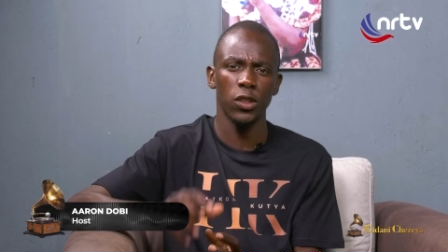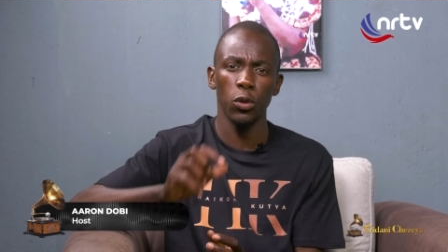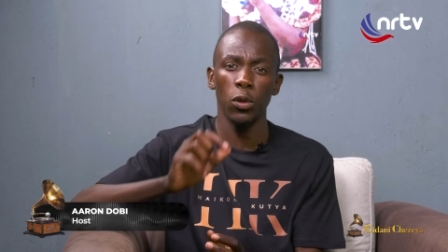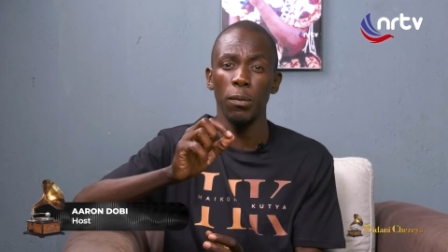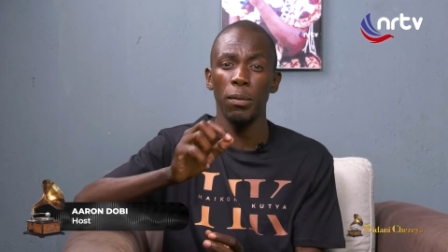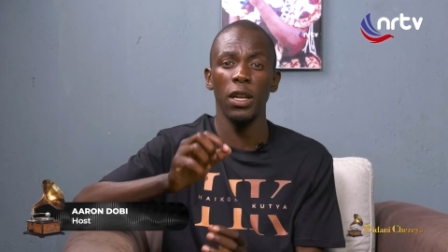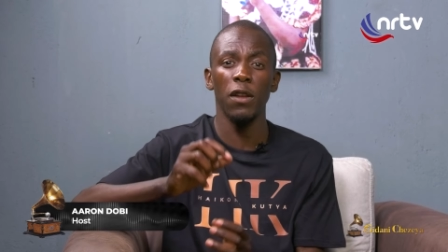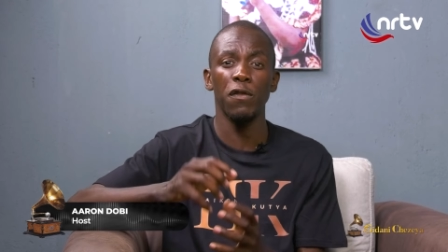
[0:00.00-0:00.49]
And
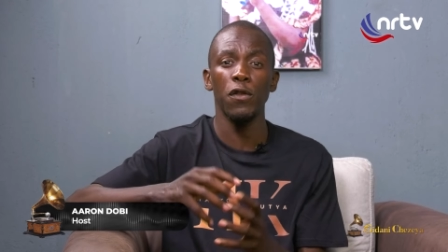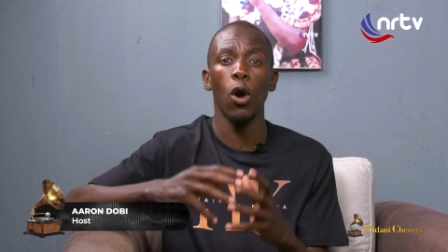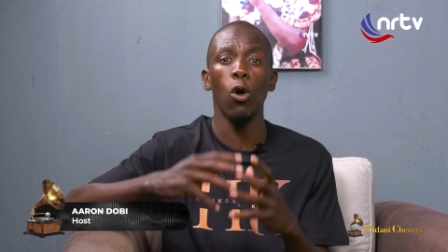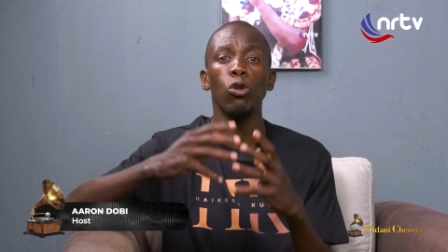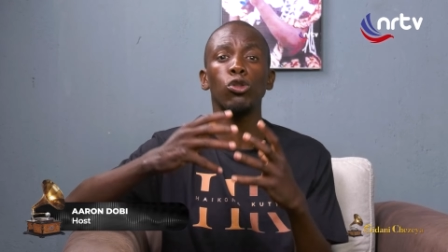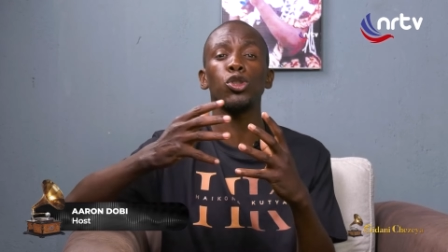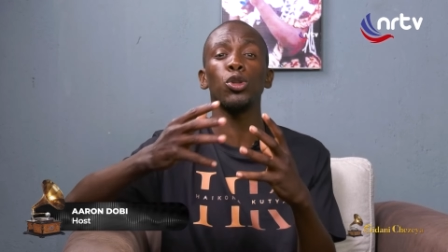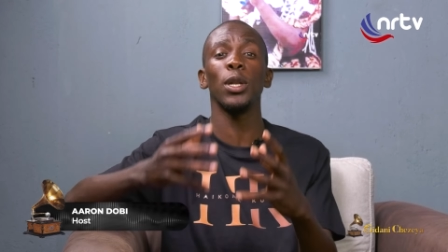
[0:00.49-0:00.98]
we believe you're
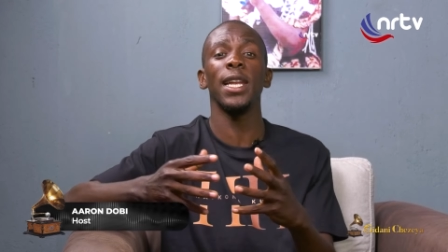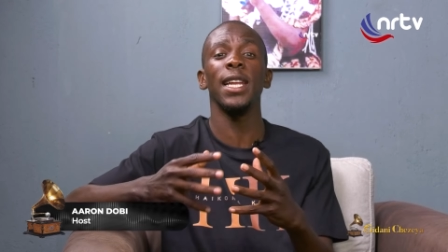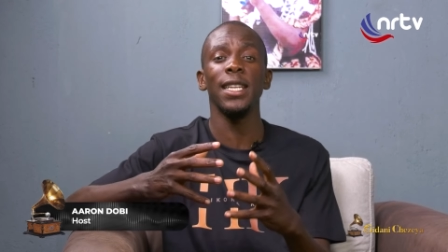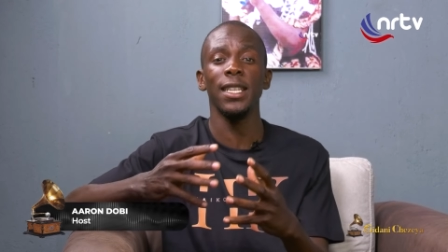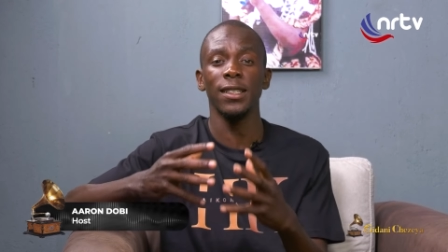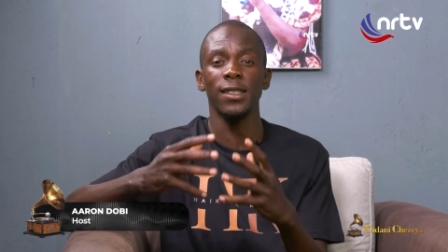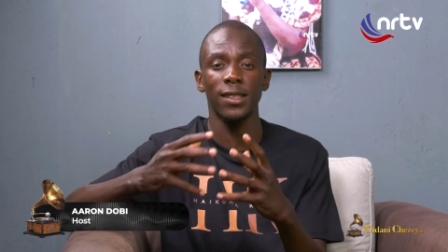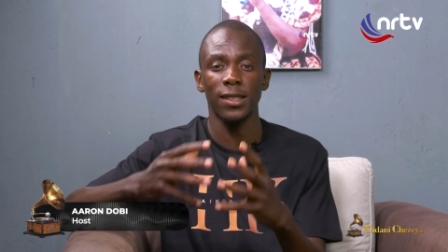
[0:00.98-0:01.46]
also
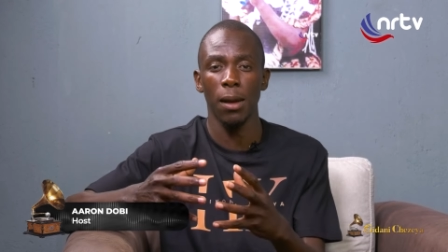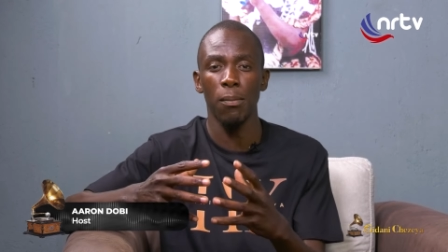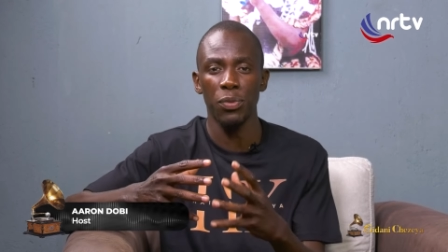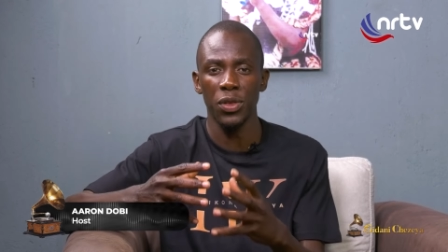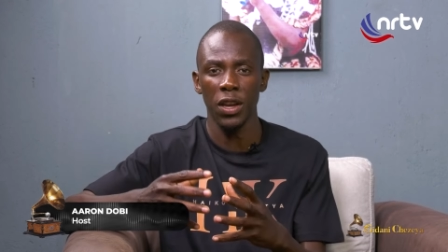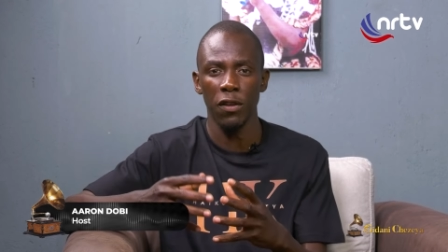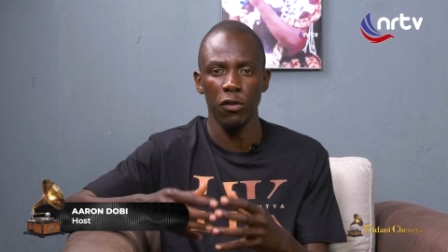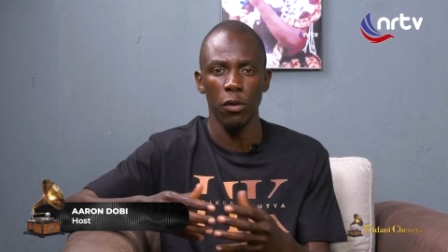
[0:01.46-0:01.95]
learning
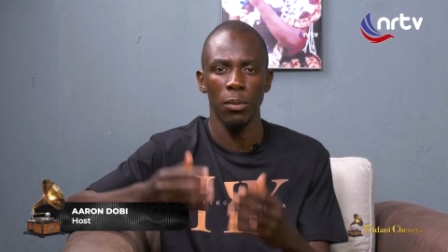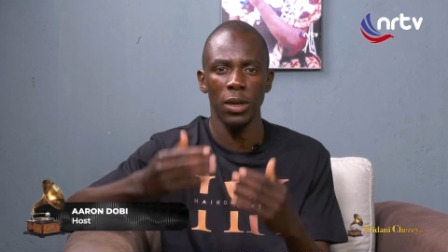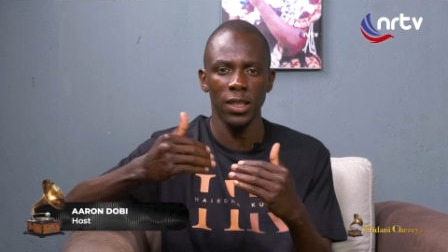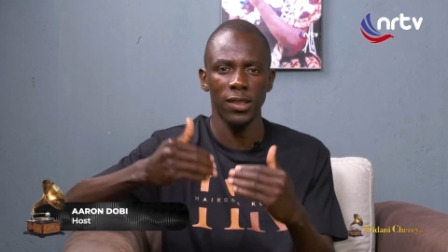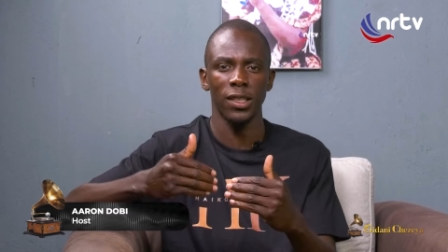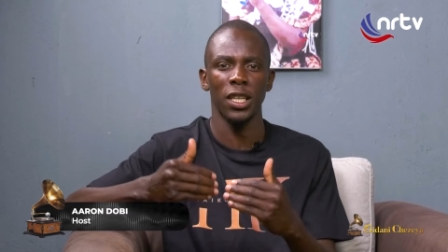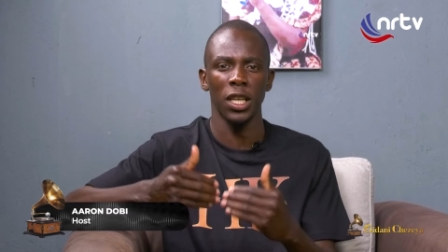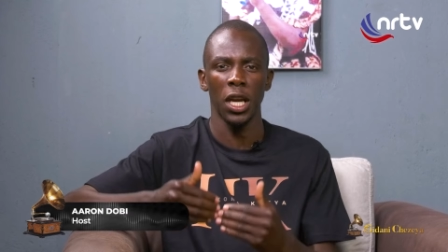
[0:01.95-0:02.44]
something from
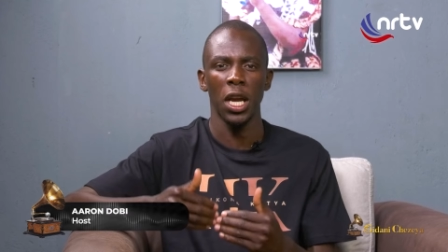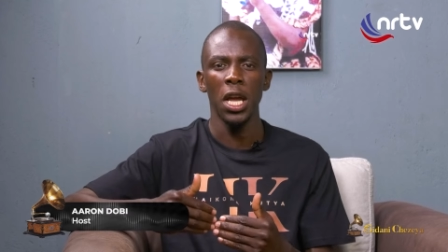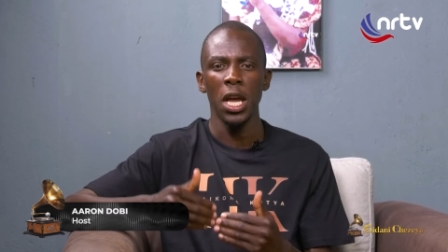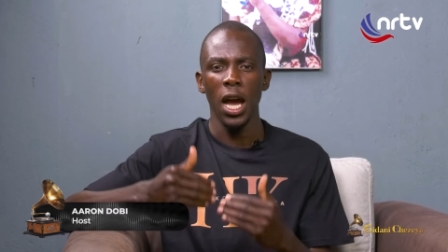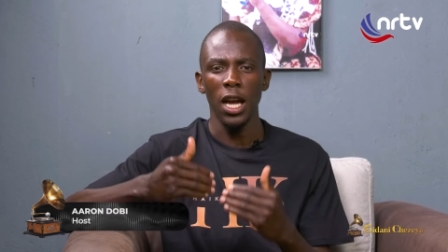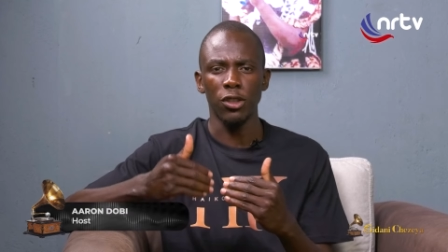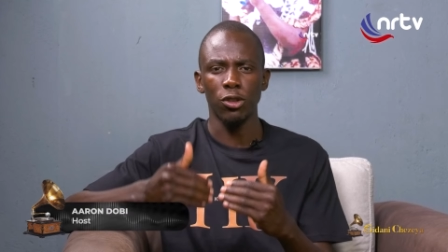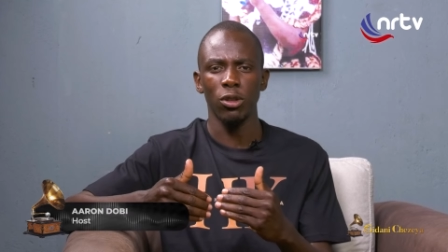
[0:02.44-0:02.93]
listening
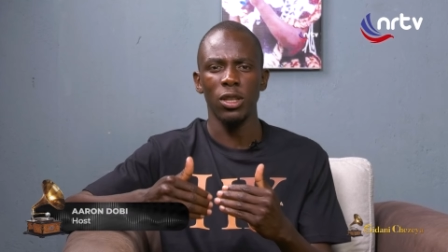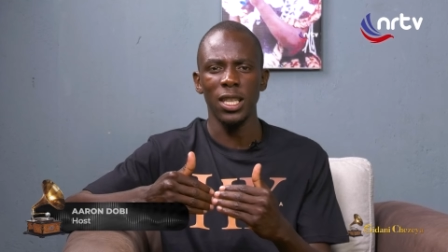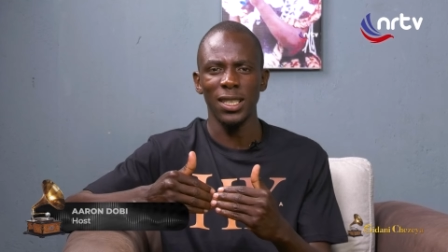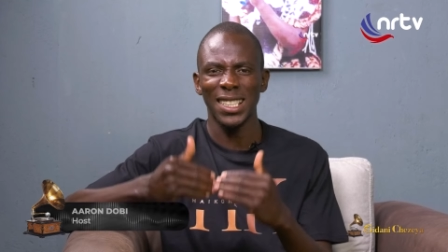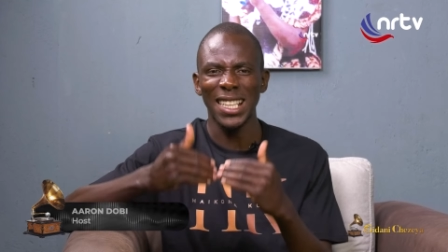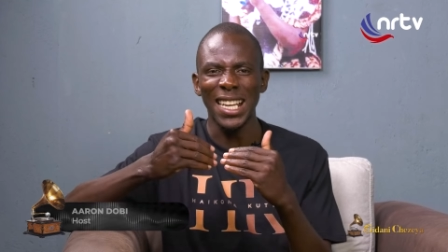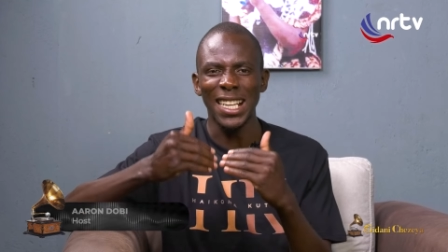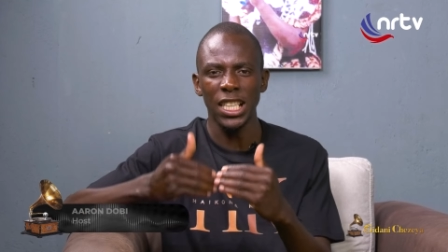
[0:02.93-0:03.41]
uh, to
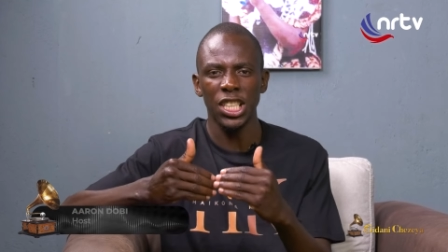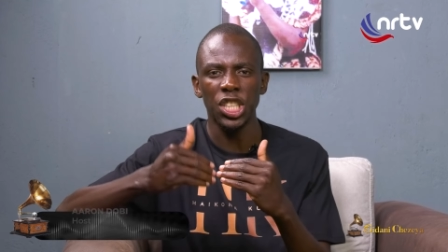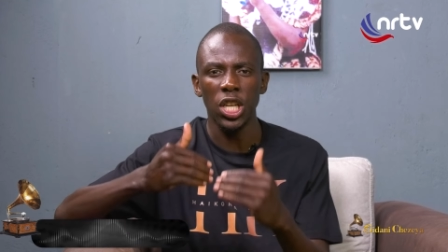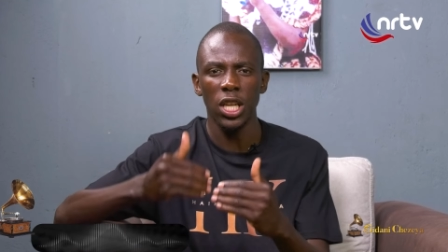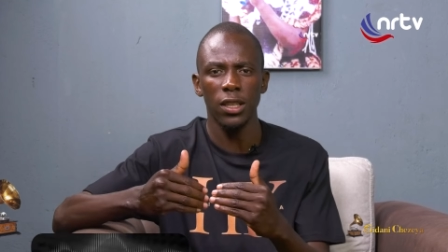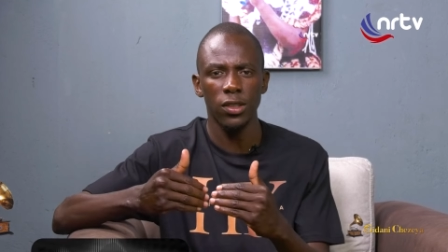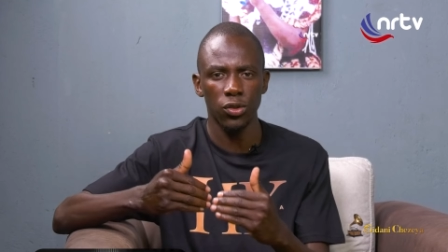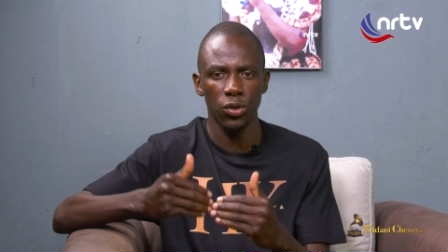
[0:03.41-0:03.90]
this rich
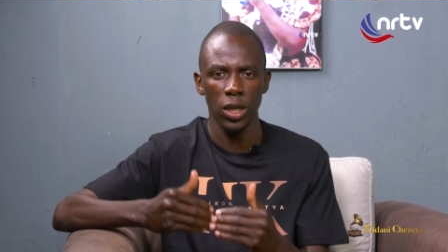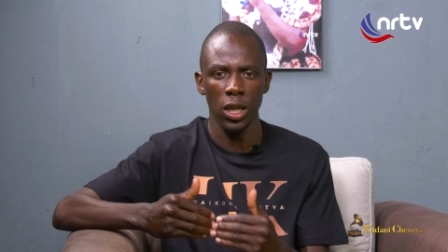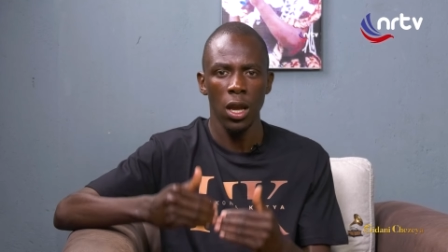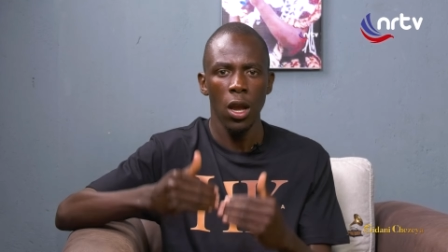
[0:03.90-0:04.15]
history